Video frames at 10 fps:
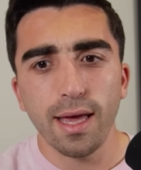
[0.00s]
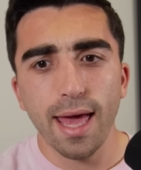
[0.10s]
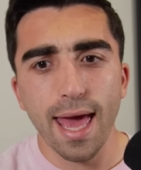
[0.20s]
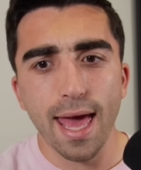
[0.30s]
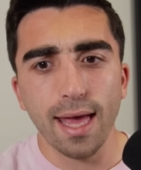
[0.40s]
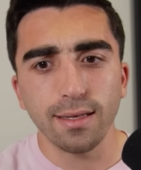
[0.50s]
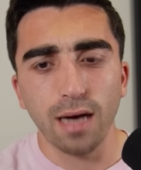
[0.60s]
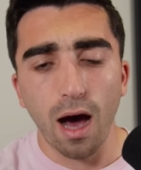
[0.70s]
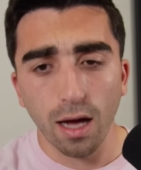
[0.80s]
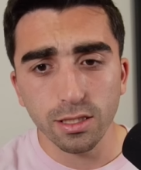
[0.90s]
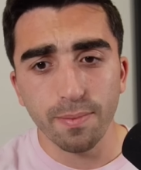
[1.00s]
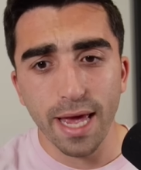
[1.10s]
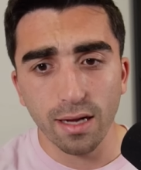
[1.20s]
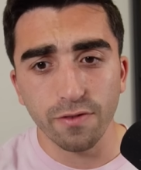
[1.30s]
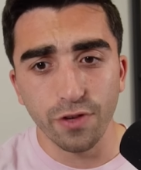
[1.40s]
and
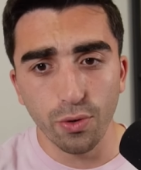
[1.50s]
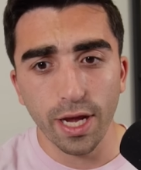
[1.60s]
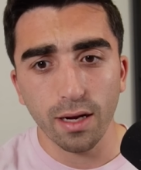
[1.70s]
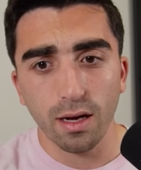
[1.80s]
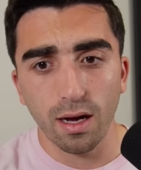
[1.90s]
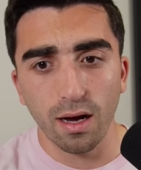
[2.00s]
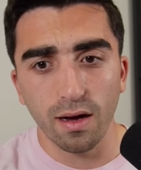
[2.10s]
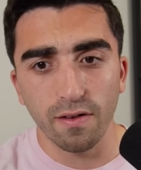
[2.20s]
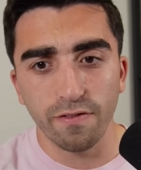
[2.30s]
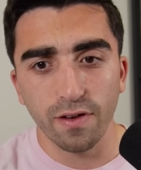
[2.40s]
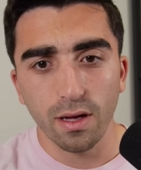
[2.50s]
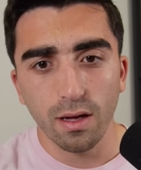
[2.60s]
on-demand viewing of